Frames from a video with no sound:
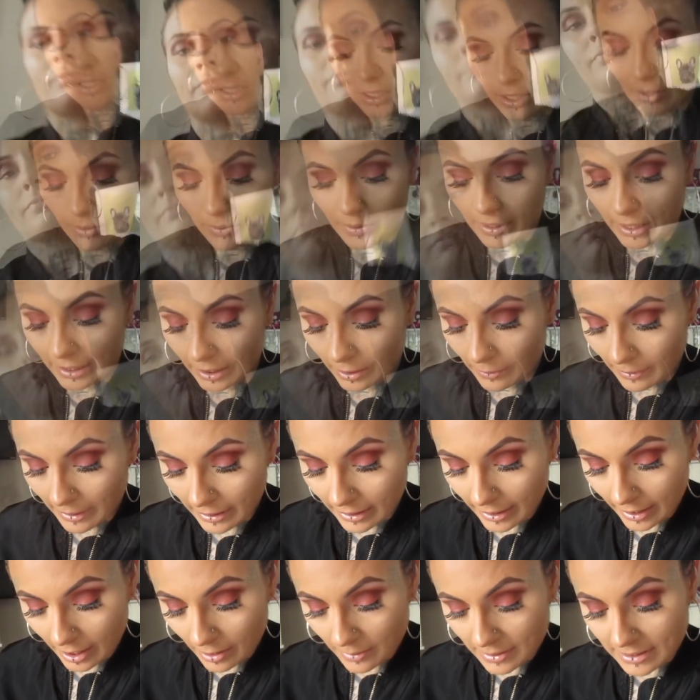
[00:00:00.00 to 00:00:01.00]
So
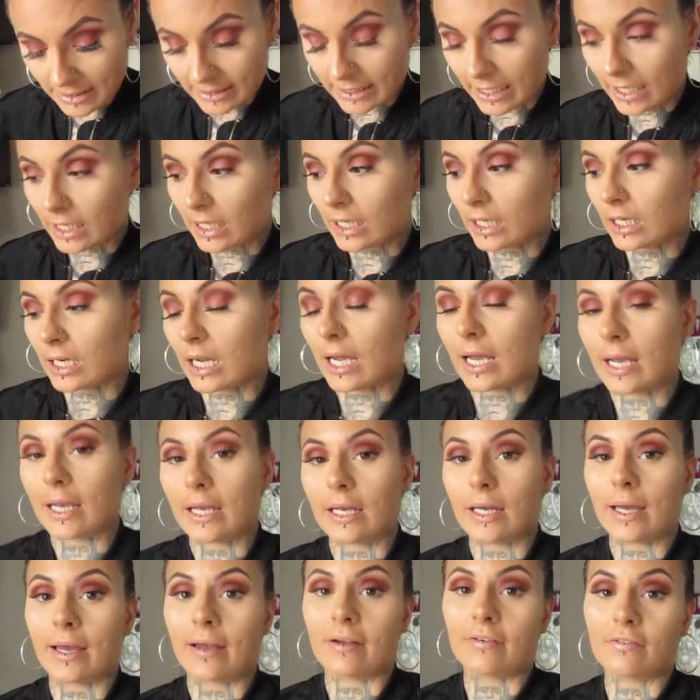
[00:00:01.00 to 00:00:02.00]
anyway, like I was saying, I
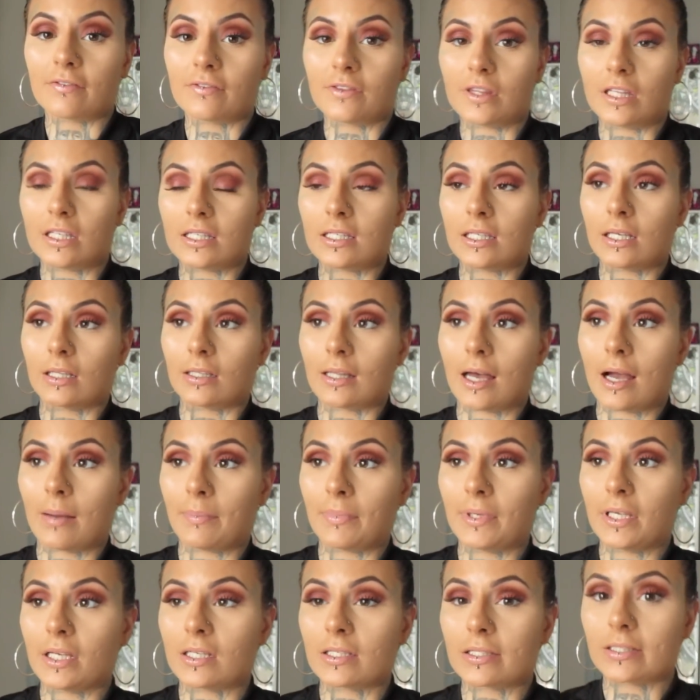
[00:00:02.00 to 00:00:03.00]
have the
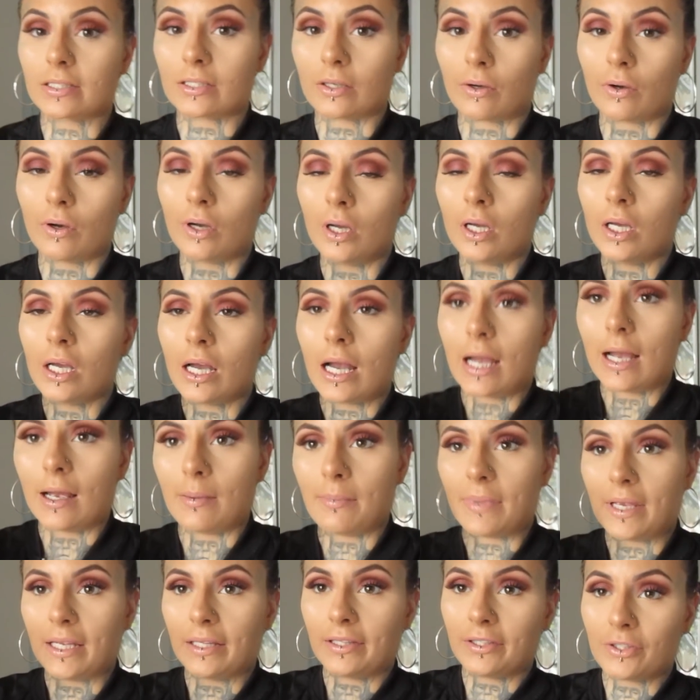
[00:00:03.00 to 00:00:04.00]
tilapia. So I
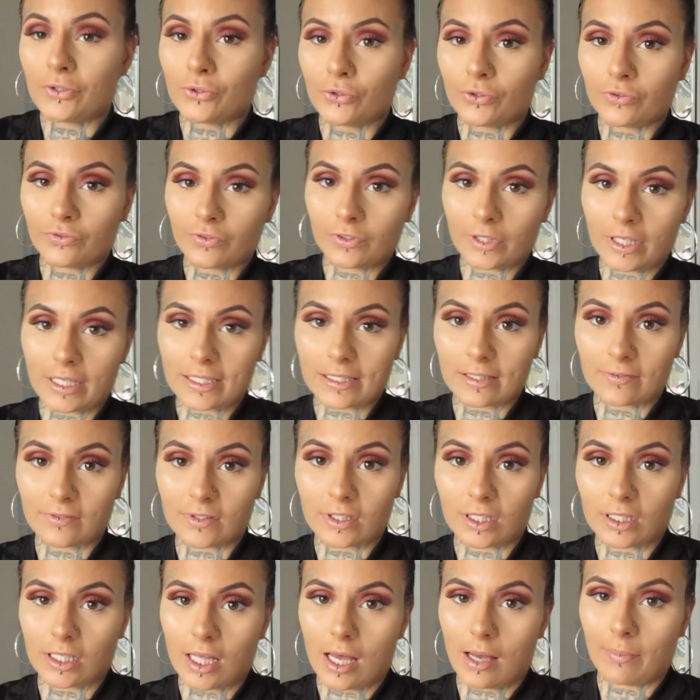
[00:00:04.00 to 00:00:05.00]
made two fillets of
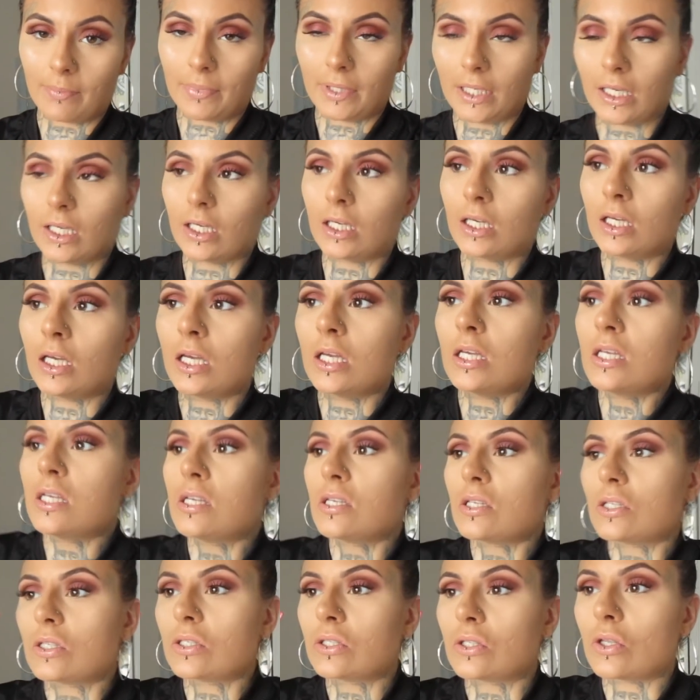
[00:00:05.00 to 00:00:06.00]
tilapia.
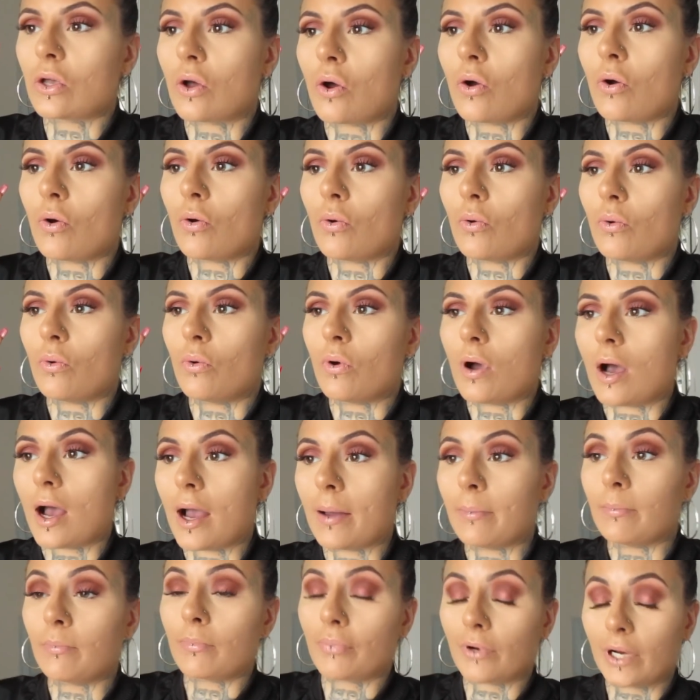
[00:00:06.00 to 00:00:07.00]
So
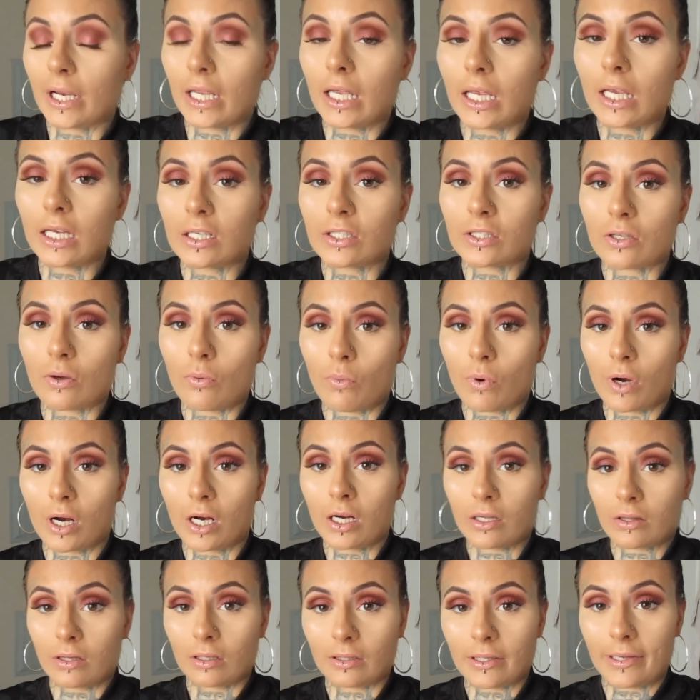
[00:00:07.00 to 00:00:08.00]
I'm bringing it to
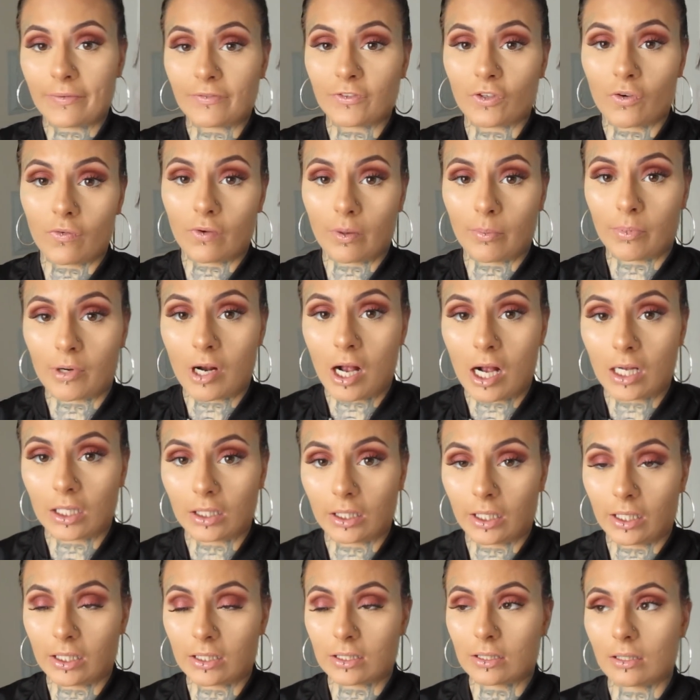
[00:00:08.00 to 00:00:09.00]
work, the leftover
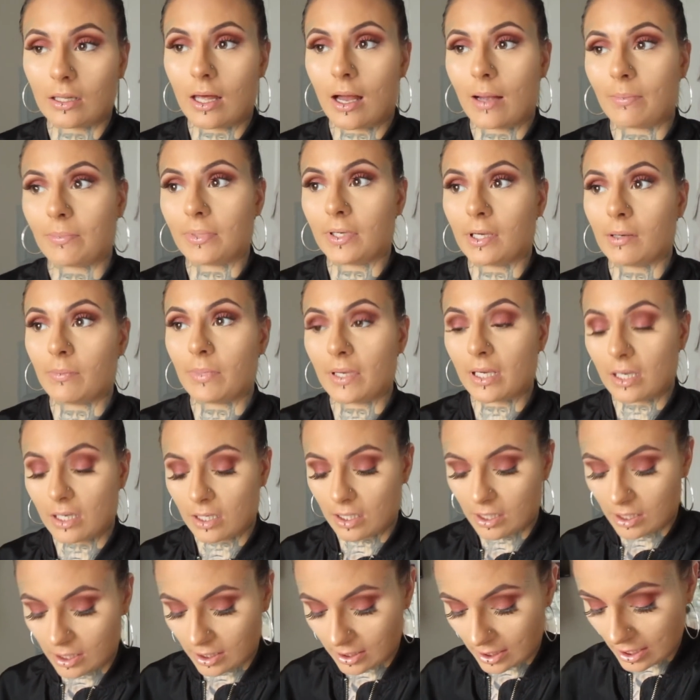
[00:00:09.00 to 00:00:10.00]
broccoli and tilapia,
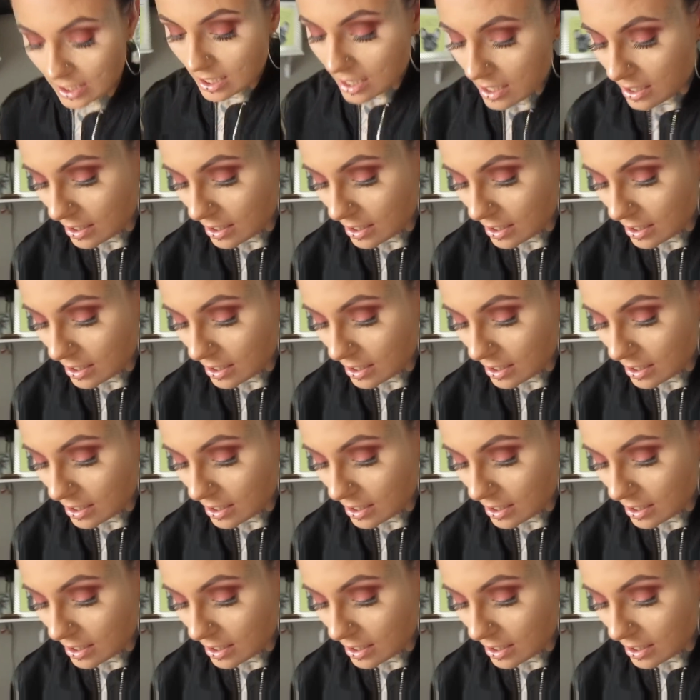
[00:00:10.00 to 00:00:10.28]
because